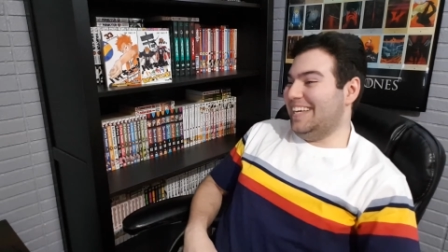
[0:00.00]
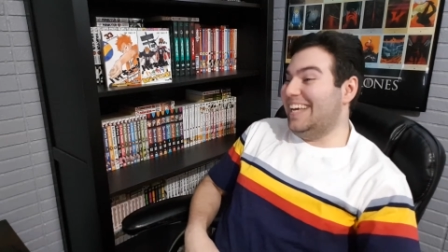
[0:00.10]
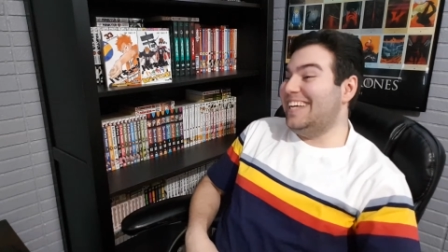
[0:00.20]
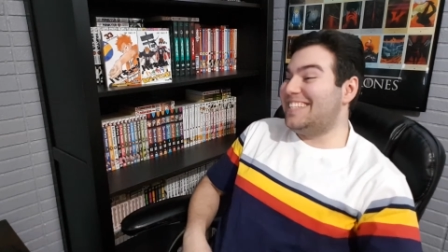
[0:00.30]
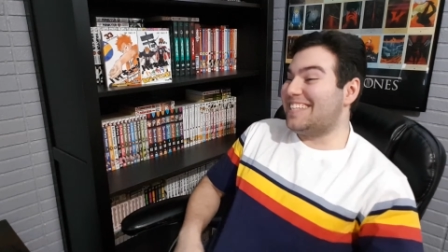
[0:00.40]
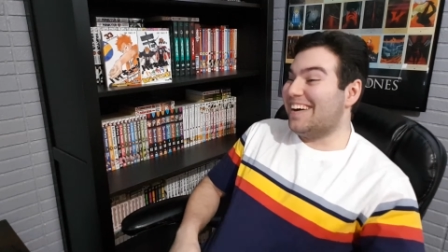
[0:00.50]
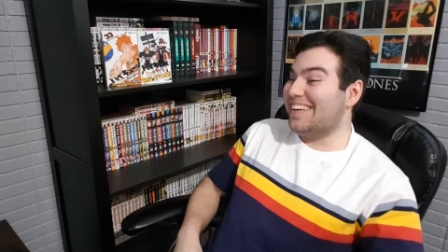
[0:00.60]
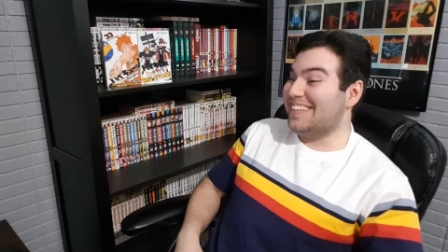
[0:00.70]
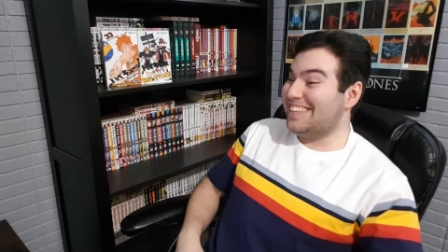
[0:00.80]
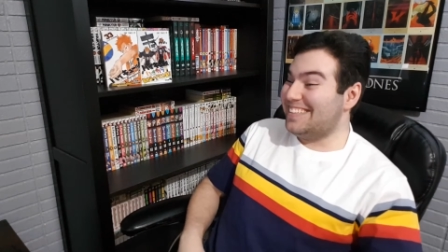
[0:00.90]
he
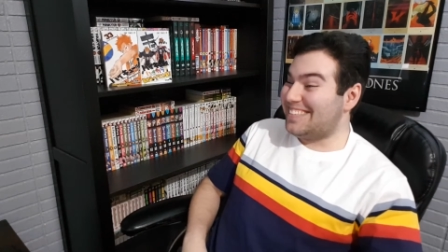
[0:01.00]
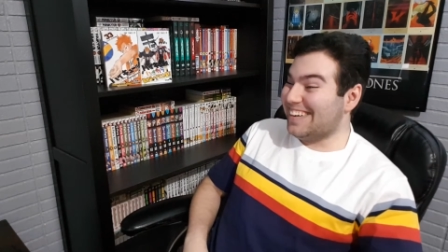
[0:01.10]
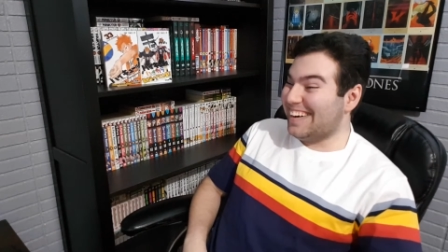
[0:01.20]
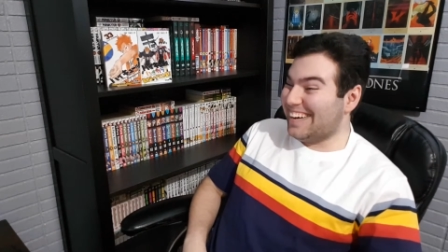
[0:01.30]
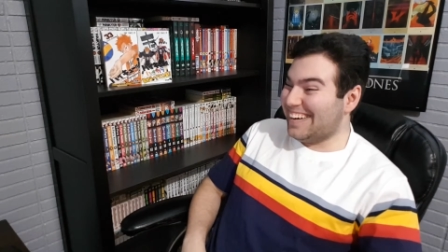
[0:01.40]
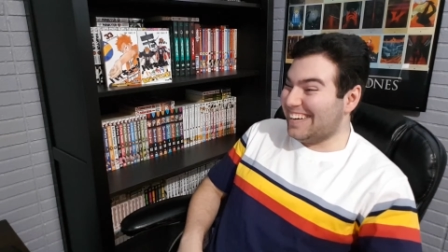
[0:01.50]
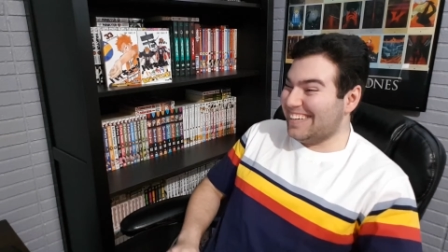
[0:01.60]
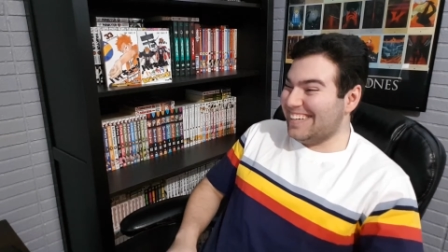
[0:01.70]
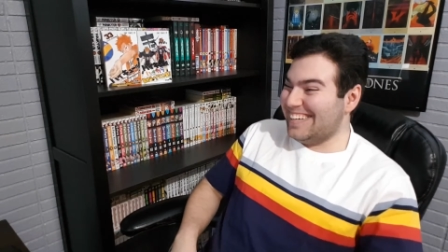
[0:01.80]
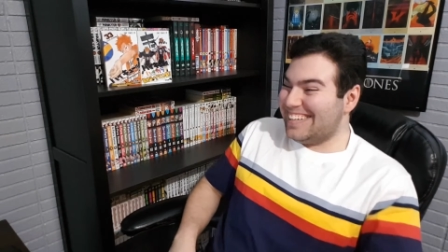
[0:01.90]
started the
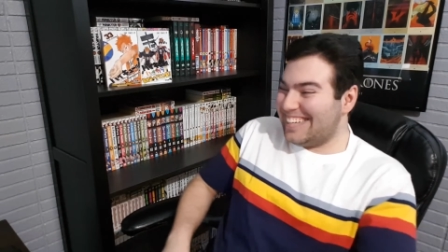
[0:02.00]
turn.